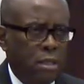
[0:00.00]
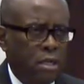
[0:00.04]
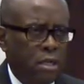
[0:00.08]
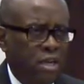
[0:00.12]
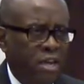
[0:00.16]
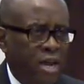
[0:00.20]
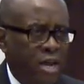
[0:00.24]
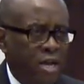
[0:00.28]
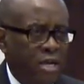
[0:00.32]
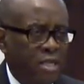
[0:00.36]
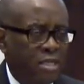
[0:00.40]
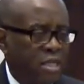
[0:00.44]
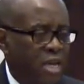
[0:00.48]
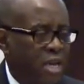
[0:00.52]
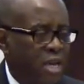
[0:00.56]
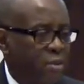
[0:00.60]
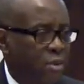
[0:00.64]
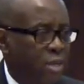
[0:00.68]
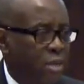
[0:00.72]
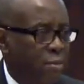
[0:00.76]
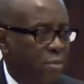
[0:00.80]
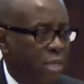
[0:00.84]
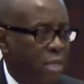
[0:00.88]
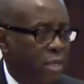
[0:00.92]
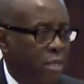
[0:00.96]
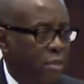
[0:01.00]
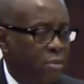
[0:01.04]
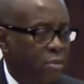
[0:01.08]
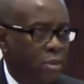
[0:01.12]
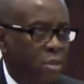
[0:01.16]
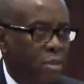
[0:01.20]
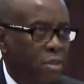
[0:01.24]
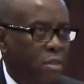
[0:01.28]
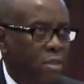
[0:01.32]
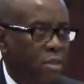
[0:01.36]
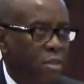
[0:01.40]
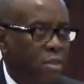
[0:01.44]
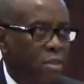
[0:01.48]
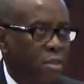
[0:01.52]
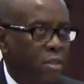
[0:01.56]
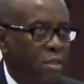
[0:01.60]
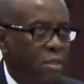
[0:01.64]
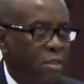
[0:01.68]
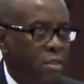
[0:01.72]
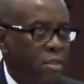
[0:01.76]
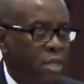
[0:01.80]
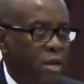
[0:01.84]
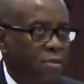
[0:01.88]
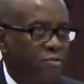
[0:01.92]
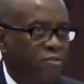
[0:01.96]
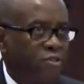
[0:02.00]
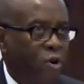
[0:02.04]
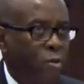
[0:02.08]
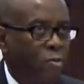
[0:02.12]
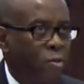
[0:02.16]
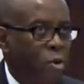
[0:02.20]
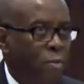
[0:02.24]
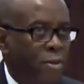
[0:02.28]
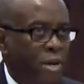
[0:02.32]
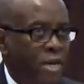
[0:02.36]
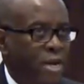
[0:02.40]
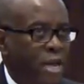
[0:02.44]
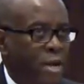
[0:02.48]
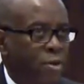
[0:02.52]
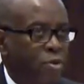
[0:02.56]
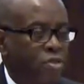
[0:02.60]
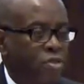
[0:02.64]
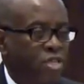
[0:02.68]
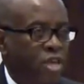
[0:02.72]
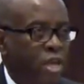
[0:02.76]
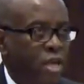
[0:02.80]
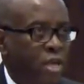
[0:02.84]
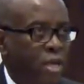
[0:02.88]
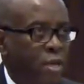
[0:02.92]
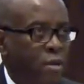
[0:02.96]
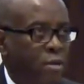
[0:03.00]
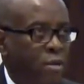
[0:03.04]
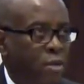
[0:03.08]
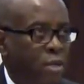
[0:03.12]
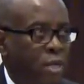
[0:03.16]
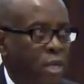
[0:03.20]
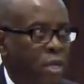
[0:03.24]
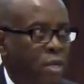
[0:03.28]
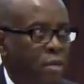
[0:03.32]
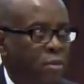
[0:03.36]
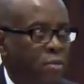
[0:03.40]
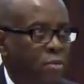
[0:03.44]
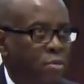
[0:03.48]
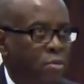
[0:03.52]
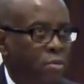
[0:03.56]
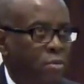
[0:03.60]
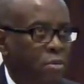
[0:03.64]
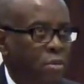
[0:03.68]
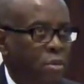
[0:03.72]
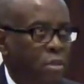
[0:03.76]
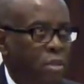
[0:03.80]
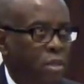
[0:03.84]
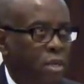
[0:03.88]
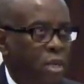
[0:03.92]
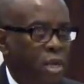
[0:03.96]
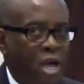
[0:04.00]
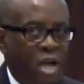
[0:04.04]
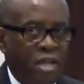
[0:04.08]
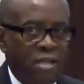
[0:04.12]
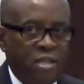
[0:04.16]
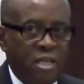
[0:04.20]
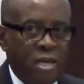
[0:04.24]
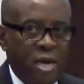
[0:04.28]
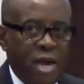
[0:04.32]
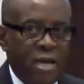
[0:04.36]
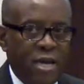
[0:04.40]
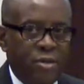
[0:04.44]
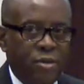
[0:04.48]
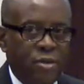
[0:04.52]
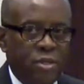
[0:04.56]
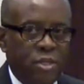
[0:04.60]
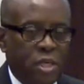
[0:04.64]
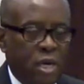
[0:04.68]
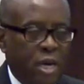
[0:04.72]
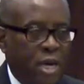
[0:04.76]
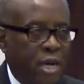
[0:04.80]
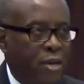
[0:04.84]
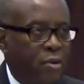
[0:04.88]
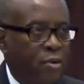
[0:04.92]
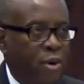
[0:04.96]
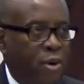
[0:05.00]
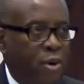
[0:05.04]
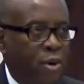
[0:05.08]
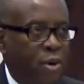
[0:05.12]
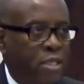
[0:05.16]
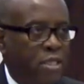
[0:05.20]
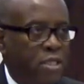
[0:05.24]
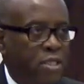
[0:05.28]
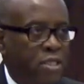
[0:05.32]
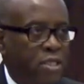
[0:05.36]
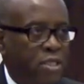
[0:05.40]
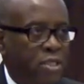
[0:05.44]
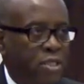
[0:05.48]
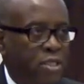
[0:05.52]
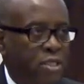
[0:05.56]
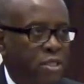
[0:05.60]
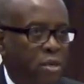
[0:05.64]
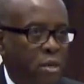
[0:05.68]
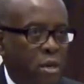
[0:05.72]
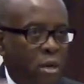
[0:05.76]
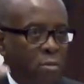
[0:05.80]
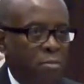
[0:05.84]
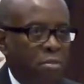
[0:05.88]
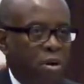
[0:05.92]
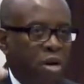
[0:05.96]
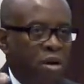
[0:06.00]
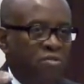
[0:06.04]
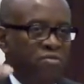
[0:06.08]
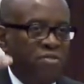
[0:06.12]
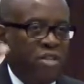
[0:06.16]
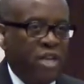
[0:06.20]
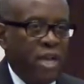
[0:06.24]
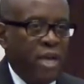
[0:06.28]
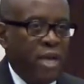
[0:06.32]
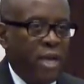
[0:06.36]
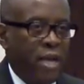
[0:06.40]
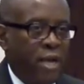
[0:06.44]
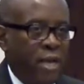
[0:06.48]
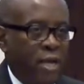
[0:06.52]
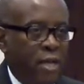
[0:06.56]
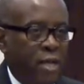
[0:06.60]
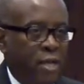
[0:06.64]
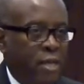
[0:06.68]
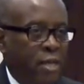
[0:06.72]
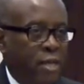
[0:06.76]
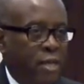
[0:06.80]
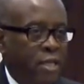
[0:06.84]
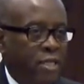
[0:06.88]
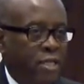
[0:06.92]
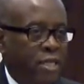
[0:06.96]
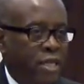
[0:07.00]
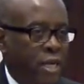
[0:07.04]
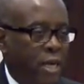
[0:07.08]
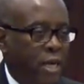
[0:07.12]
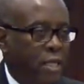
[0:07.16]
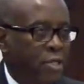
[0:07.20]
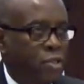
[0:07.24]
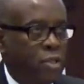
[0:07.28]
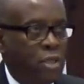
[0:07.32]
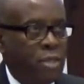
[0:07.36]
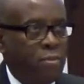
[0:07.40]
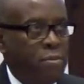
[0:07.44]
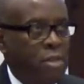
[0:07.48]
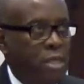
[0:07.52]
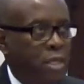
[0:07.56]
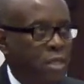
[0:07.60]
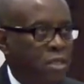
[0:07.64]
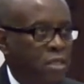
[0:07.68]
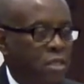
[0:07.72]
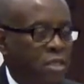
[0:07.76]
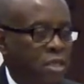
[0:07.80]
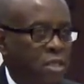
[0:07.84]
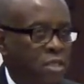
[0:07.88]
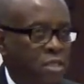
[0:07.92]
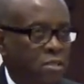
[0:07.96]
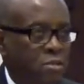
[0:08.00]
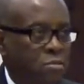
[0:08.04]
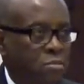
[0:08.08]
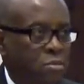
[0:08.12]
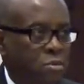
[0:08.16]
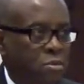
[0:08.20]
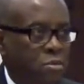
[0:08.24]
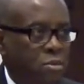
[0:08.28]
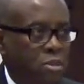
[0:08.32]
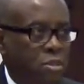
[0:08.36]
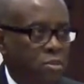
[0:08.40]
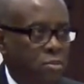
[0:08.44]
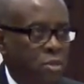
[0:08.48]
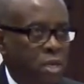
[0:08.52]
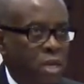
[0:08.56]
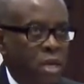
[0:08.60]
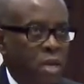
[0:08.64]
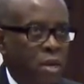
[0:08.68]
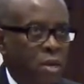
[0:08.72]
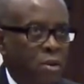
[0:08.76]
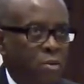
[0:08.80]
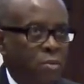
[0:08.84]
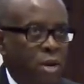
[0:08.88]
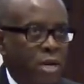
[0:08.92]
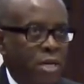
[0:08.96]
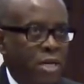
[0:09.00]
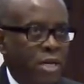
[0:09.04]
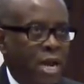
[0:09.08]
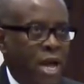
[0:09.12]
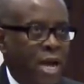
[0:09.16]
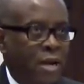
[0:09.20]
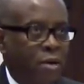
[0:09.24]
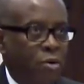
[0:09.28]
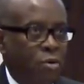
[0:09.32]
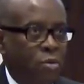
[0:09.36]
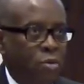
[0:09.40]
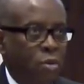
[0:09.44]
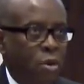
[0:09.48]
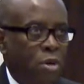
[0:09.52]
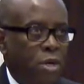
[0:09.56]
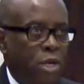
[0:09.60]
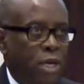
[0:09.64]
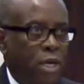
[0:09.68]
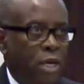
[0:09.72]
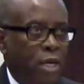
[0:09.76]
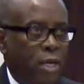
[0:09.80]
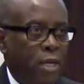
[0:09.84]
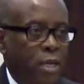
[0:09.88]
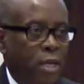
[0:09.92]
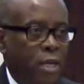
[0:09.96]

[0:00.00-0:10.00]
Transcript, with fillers: And it's like, wait a minute. Then for a moment there, you're thinking, okay, uh, did I use language above their uh, intellectual abilities? Where did I go wrong here?